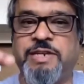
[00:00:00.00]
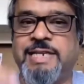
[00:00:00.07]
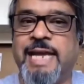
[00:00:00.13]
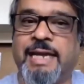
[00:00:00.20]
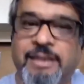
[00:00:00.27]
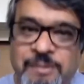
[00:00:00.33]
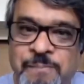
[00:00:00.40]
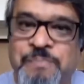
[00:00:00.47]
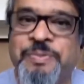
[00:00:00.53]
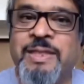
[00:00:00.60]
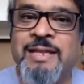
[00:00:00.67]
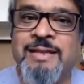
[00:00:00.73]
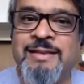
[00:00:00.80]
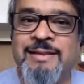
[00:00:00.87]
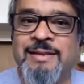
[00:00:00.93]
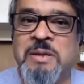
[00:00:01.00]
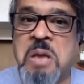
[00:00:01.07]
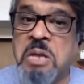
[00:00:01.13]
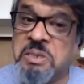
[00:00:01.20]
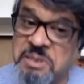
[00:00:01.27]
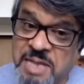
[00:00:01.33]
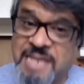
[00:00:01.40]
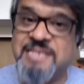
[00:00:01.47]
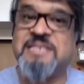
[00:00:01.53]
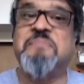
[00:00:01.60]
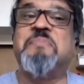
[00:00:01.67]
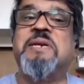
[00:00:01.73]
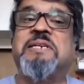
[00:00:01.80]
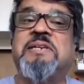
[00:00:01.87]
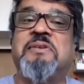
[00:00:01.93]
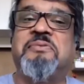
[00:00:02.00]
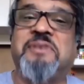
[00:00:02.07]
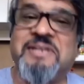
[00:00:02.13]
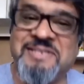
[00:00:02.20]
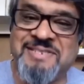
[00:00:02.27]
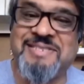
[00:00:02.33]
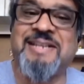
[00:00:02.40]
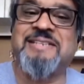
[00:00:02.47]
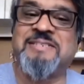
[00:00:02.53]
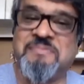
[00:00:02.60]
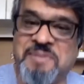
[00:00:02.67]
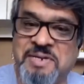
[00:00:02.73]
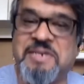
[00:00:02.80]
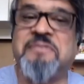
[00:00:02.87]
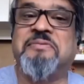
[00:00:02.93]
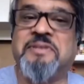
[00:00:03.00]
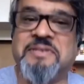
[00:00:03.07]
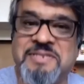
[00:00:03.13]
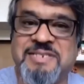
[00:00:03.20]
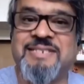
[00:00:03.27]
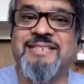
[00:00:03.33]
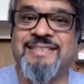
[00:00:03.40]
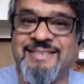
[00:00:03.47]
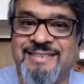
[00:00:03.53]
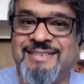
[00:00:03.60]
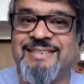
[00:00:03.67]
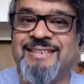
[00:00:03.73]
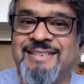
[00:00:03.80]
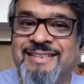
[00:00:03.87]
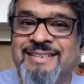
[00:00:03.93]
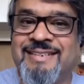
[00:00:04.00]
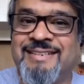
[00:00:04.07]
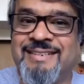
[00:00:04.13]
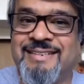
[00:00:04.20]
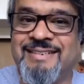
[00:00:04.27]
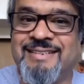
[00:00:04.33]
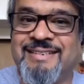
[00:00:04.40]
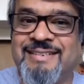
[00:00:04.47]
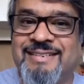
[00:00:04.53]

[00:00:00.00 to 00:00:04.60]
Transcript: that's a big difference. That's a big difference. Yeah, that's a huge difference. And you